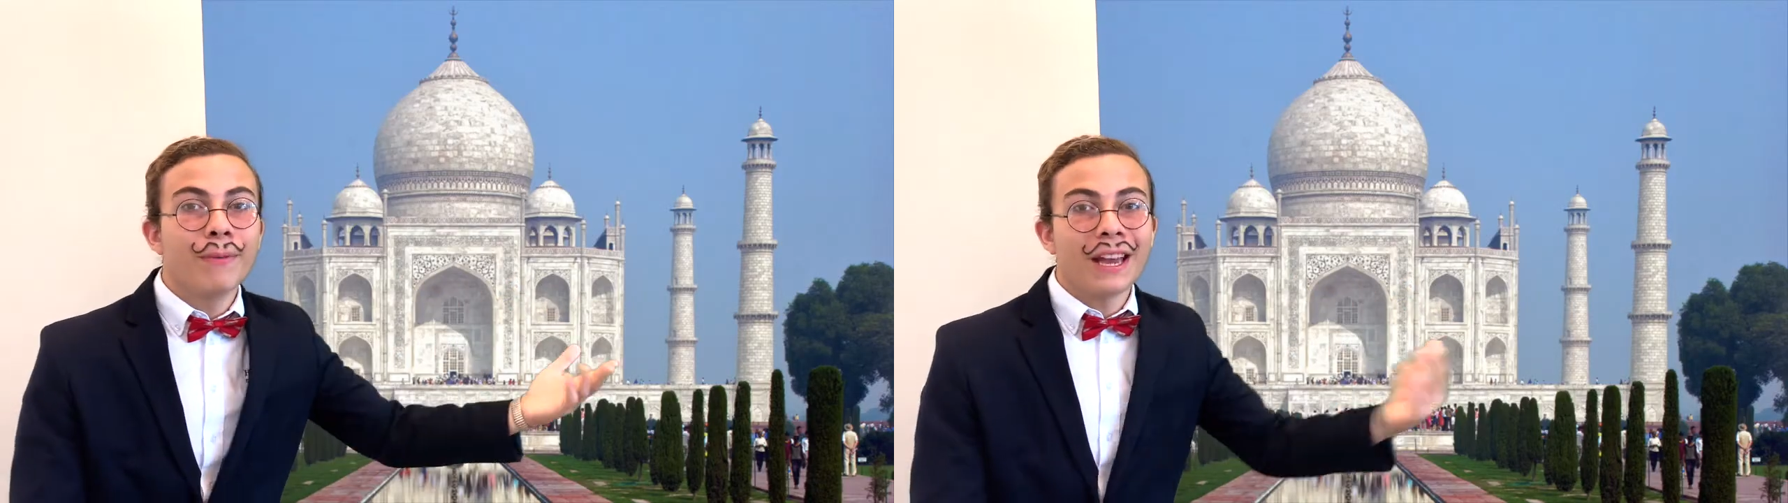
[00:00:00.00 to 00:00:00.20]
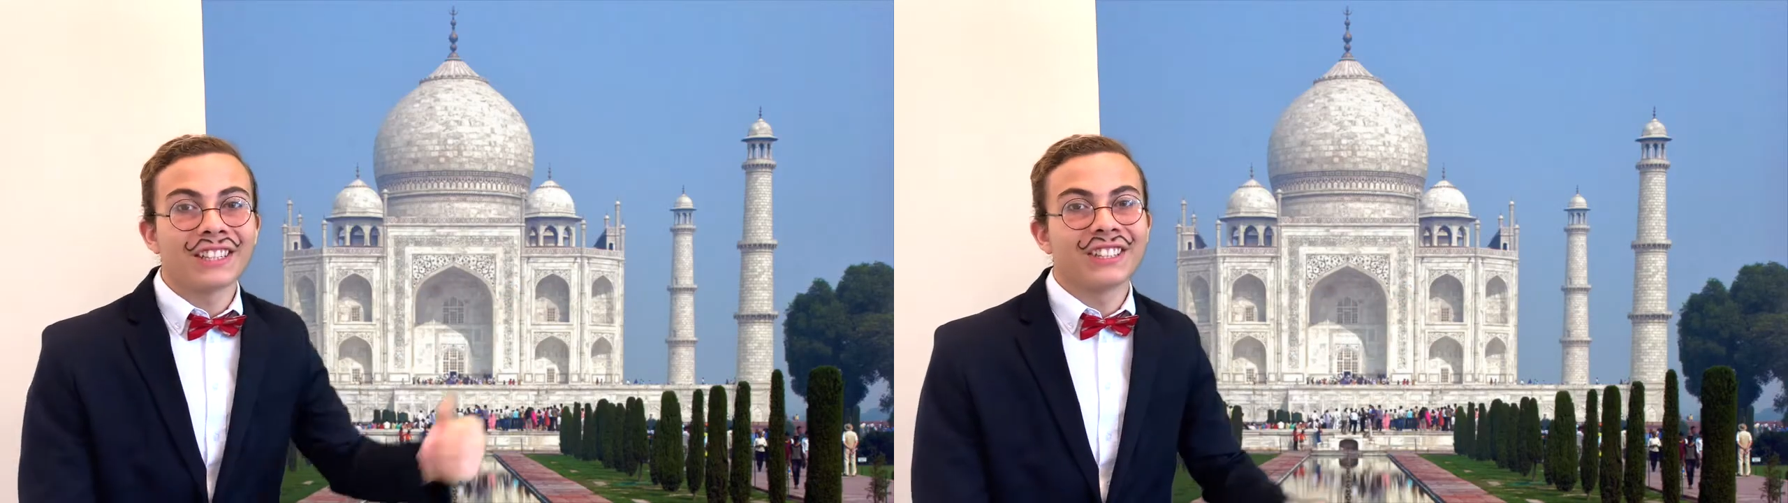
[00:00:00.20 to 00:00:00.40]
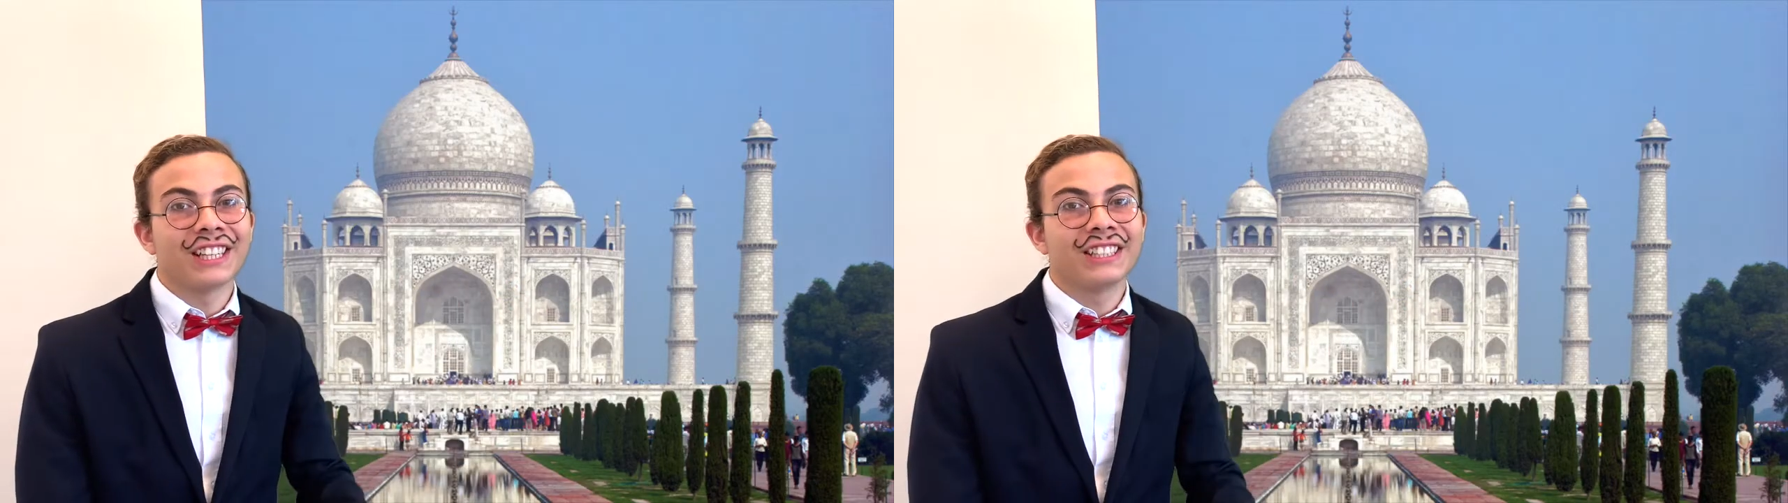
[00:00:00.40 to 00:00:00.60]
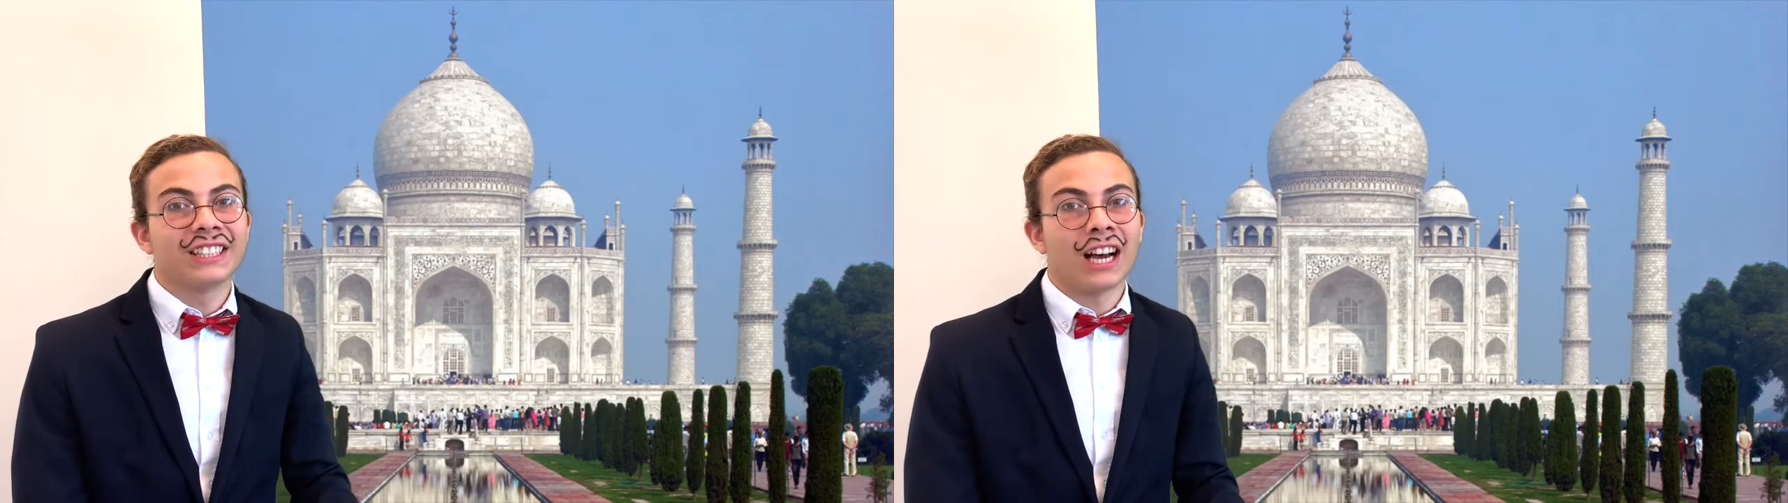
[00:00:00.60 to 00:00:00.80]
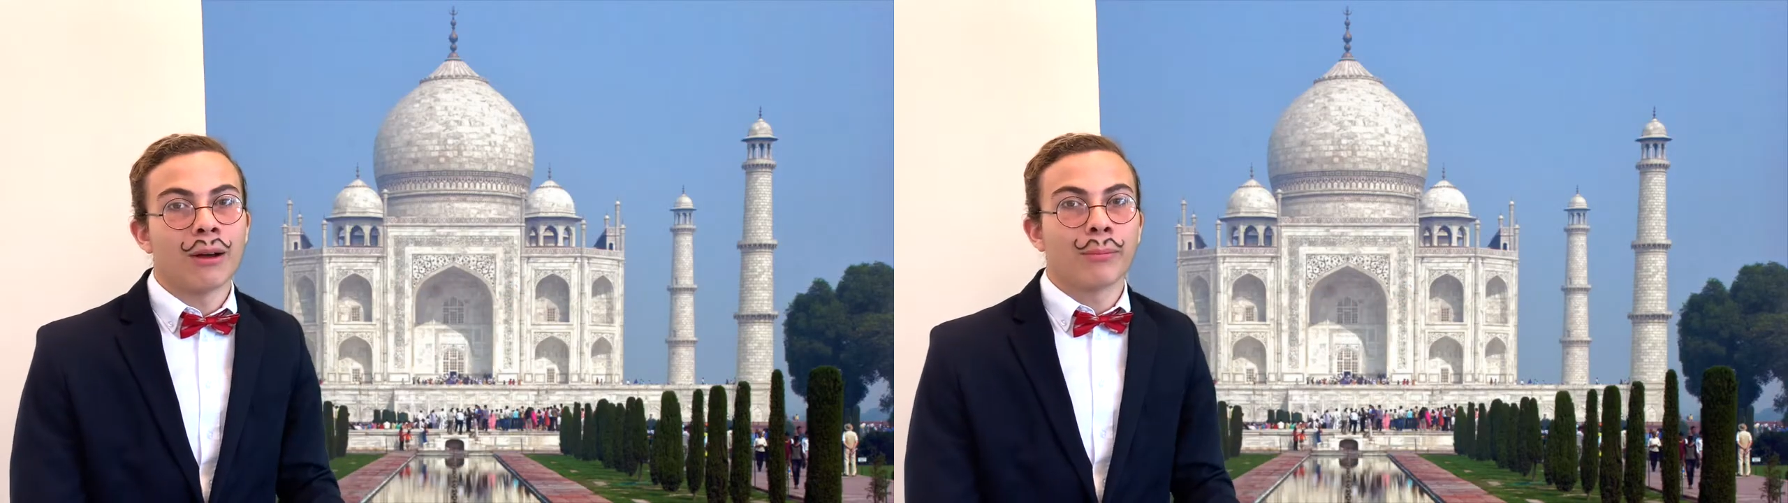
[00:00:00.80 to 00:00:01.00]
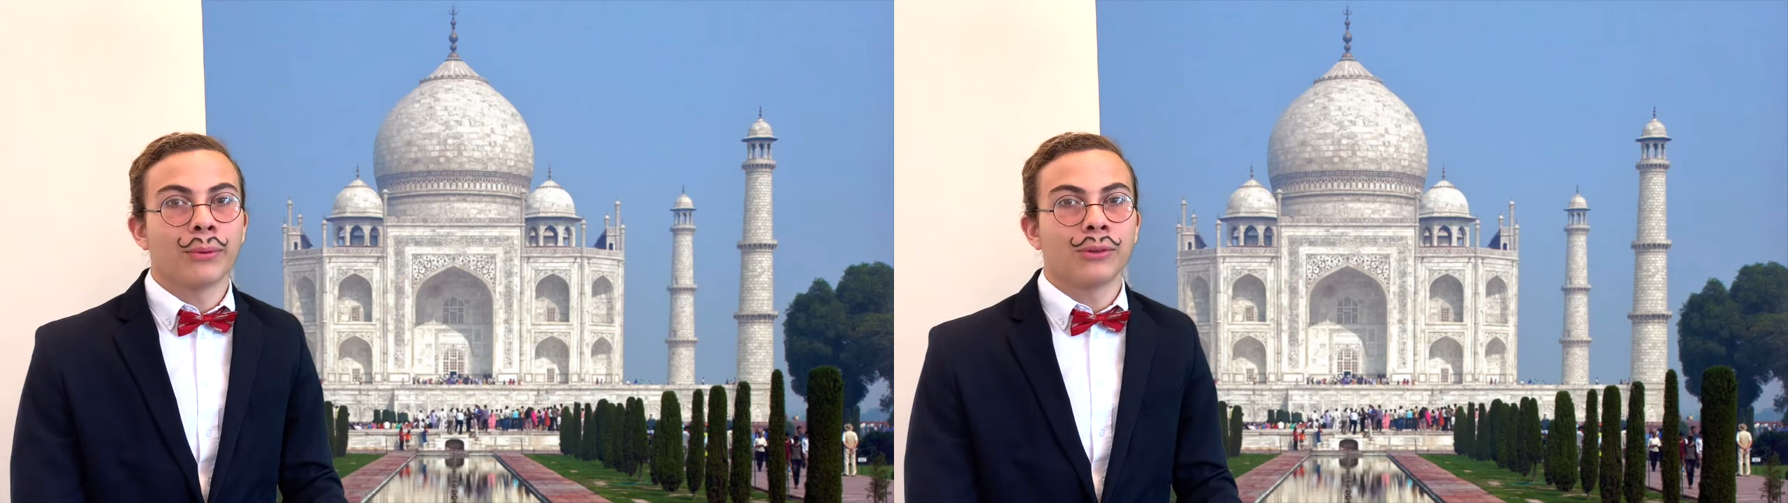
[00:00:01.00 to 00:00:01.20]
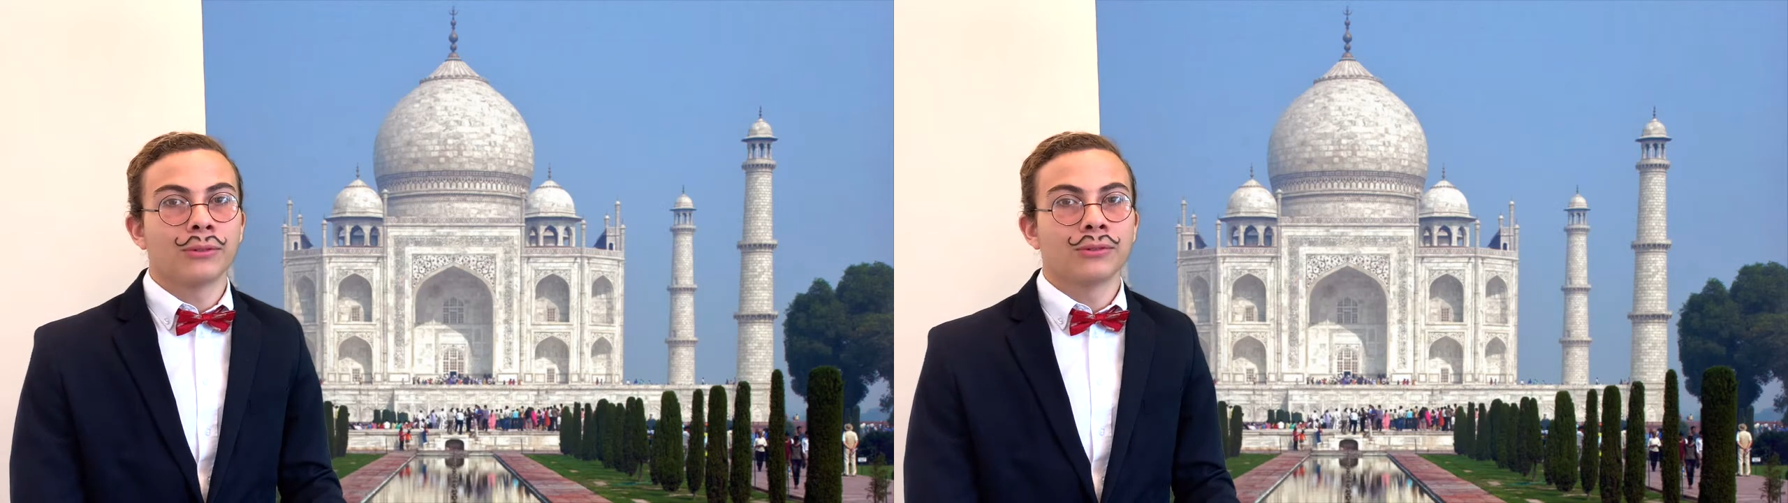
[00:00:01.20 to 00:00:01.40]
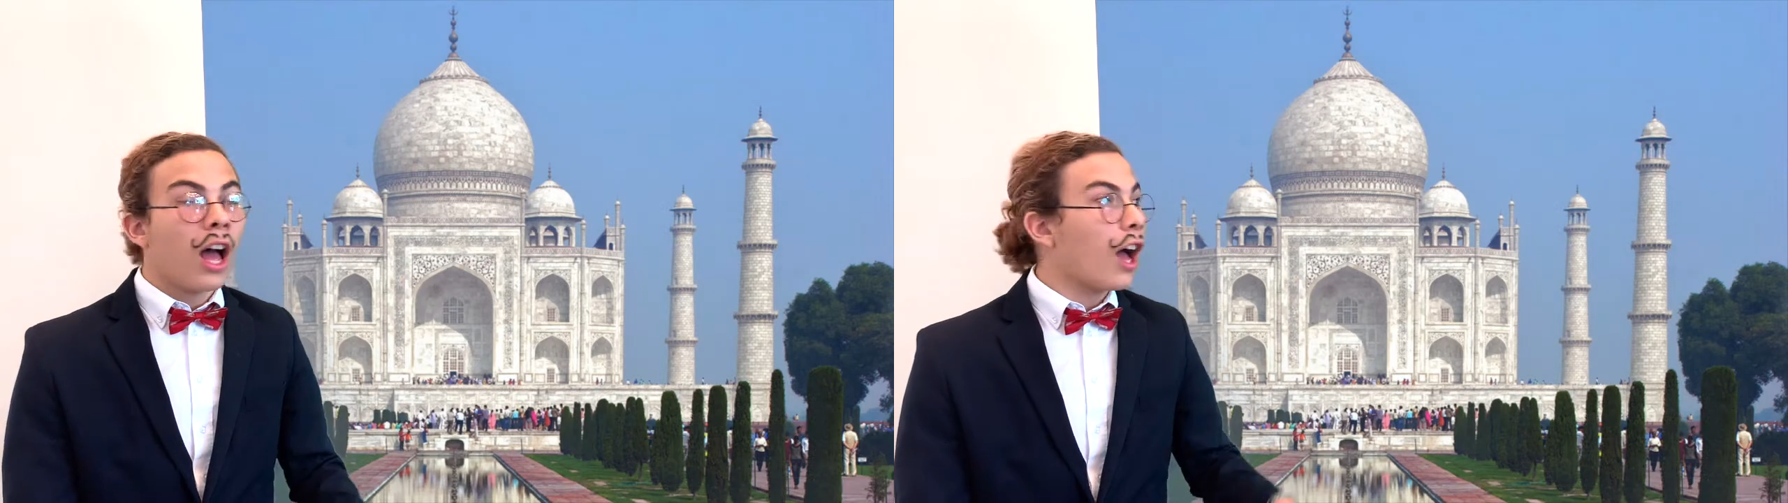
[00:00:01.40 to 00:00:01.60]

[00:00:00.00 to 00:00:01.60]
best example